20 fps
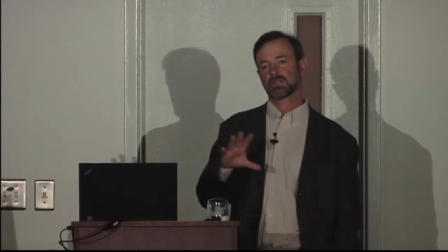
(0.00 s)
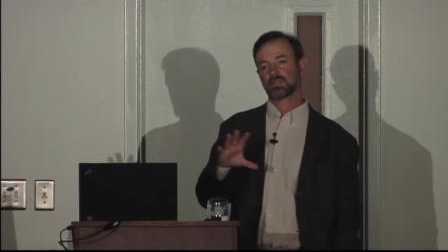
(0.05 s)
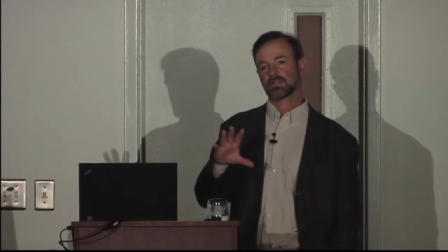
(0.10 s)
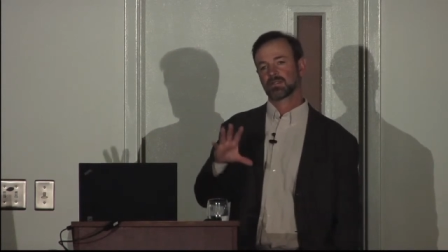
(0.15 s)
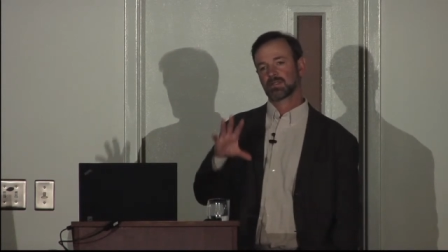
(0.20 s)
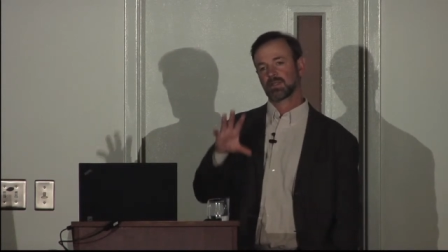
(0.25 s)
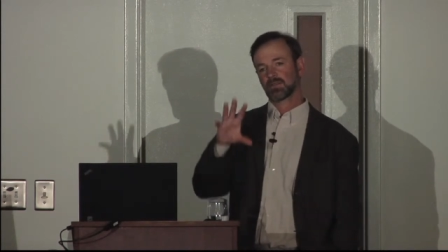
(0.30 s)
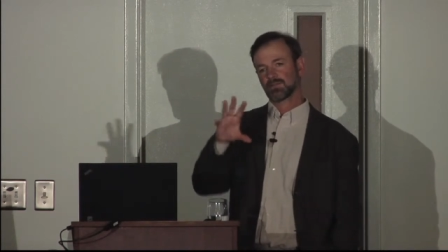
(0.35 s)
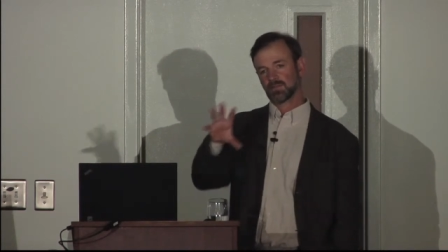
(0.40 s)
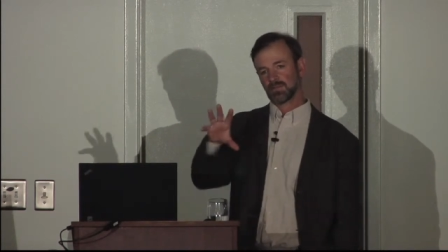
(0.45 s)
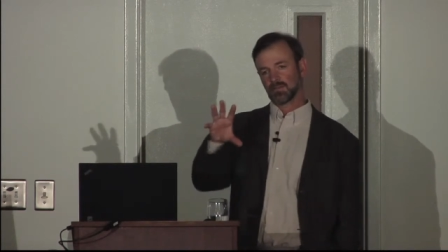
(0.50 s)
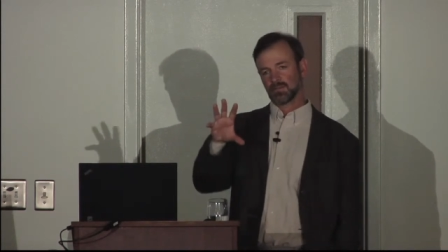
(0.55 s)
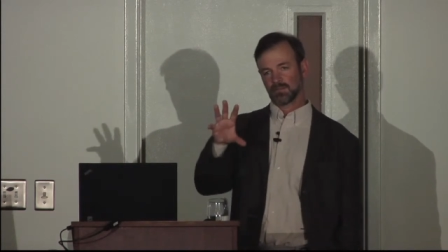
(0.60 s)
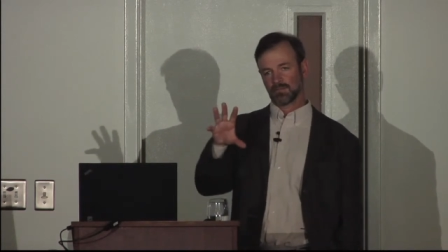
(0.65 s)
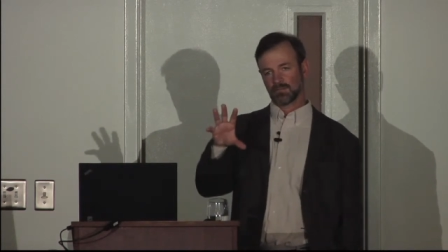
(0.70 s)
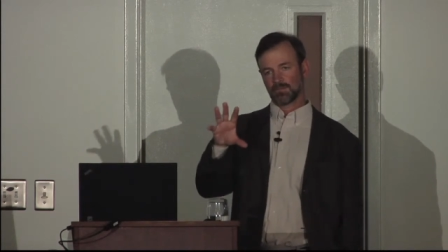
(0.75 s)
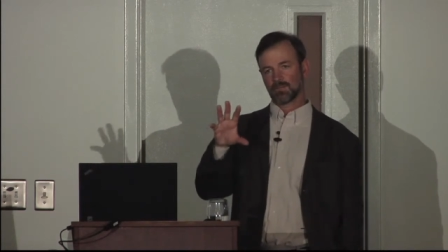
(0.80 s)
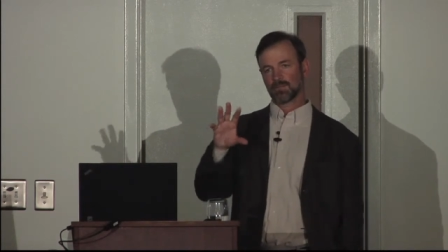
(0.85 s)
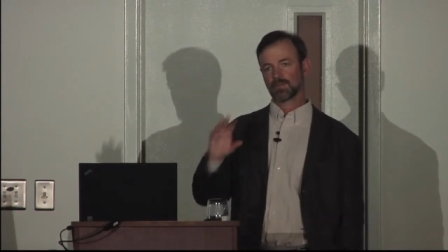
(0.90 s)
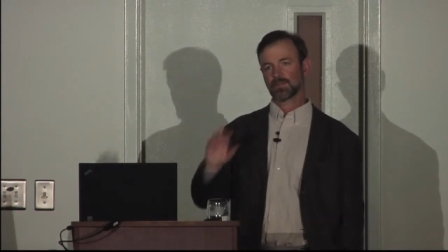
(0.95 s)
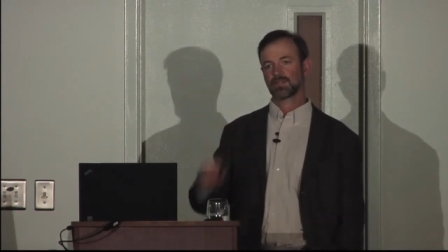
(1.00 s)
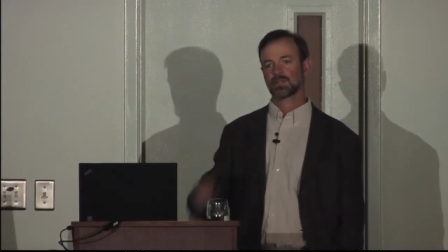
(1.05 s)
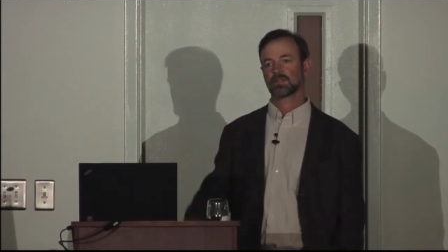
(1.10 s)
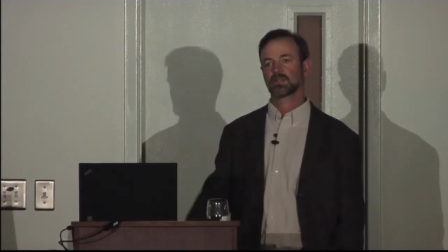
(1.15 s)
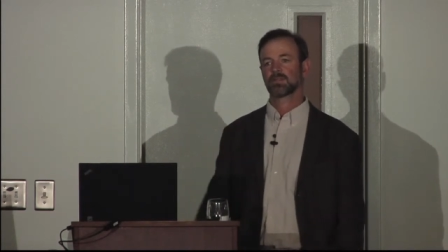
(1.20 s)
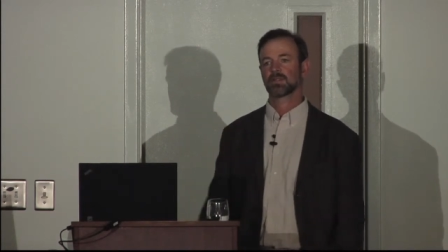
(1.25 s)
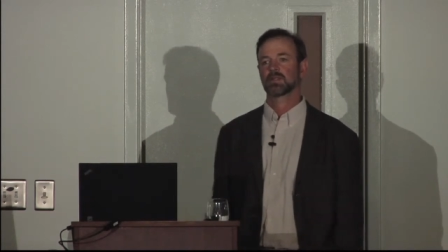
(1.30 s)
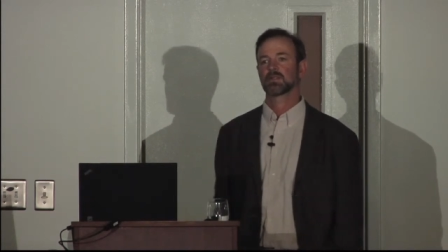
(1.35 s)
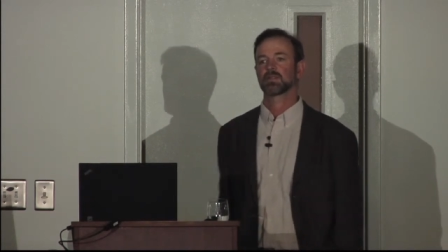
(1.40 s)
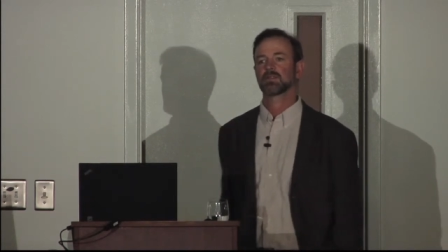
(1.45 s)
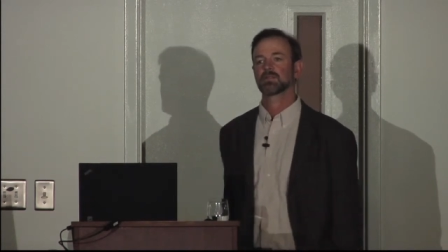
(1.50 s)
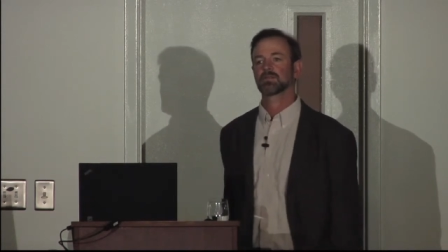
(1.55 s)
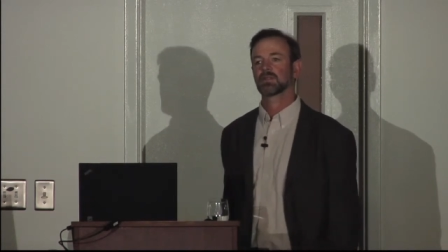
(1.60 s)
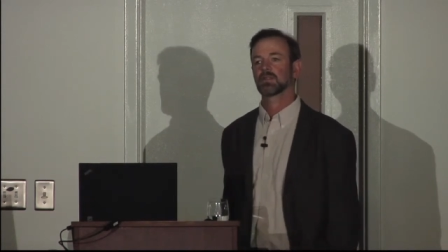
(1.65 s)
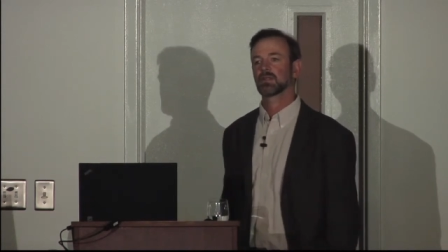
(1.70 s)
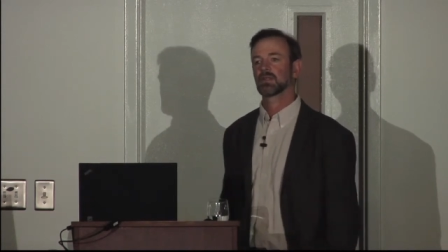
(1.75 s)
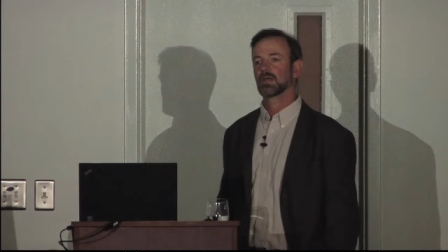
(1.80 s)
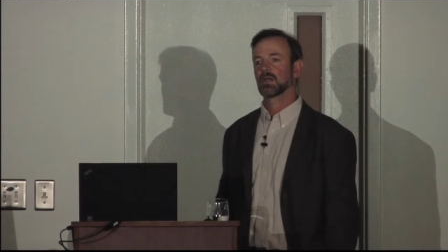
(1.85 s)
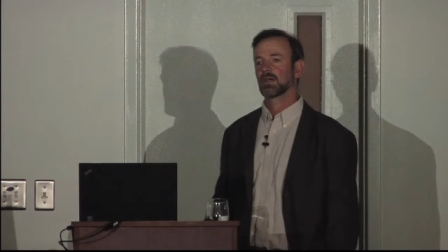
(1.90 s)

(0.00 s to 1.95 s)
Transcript: the central portion of the country.